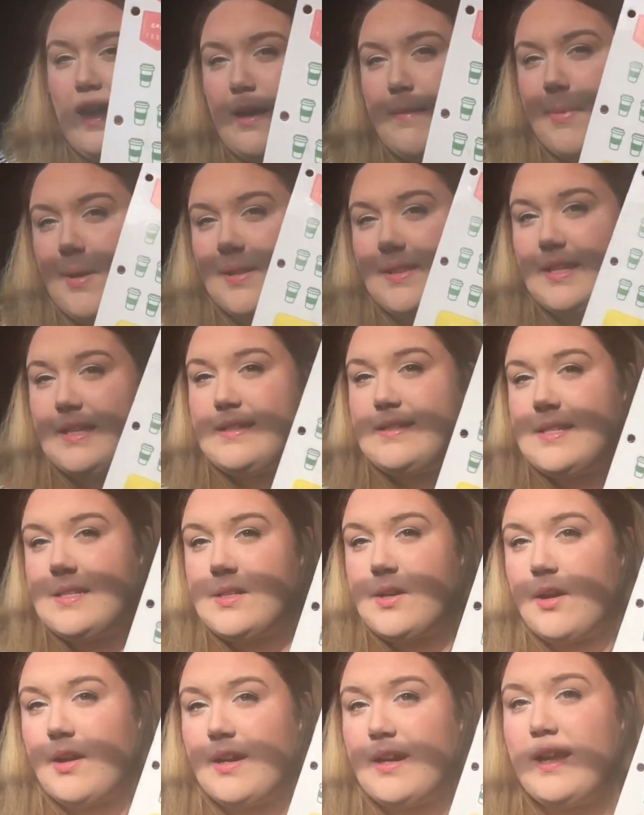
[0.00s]
I bought these at
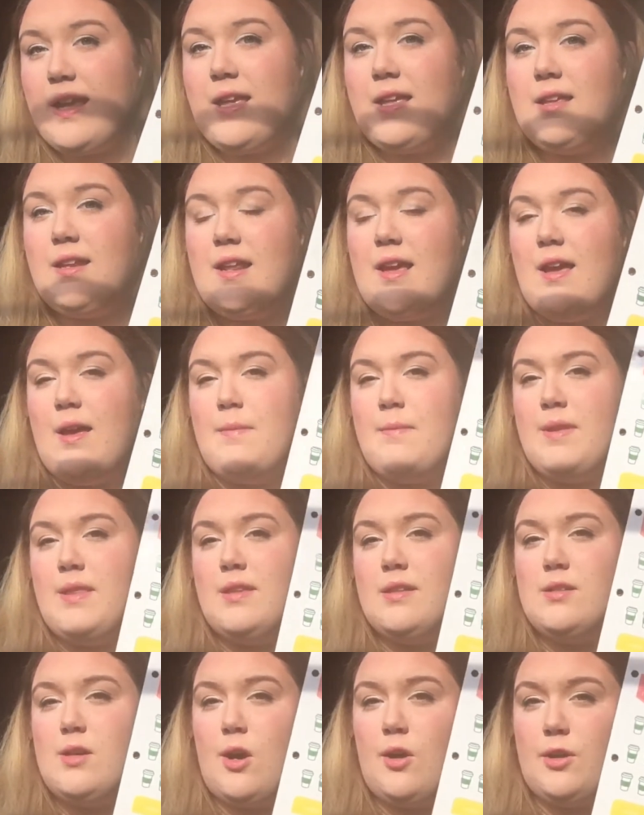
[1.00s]
Target
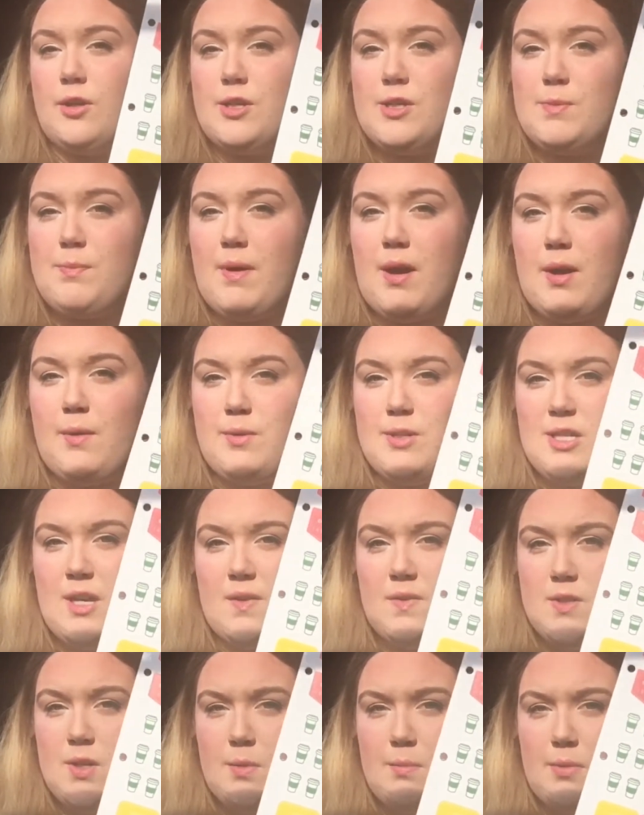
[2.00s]
in the dollar spot, which
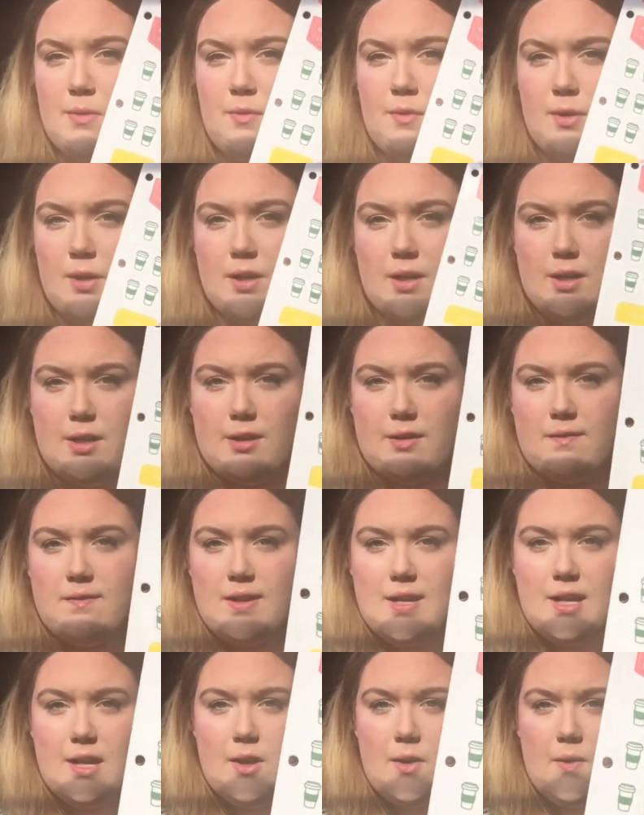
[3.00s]
I've shown before in another
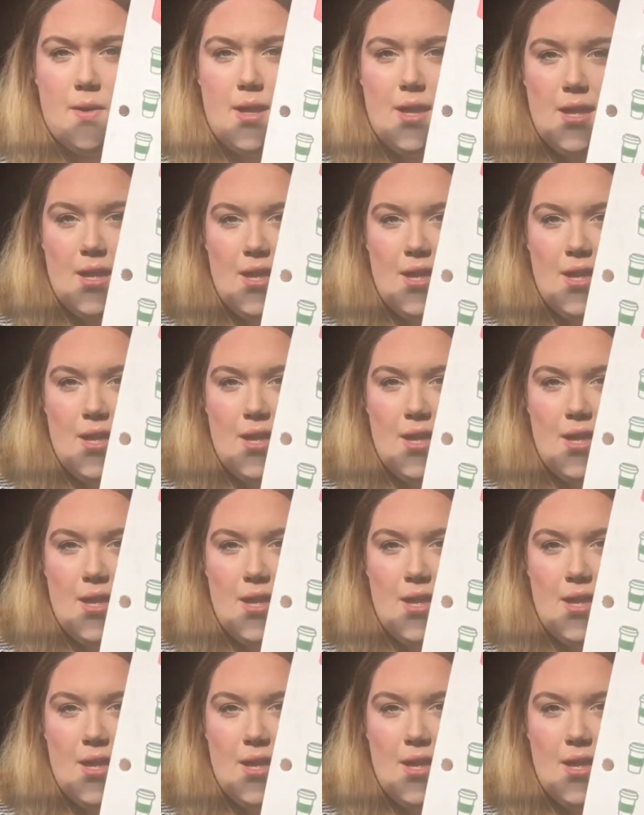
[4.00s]
video.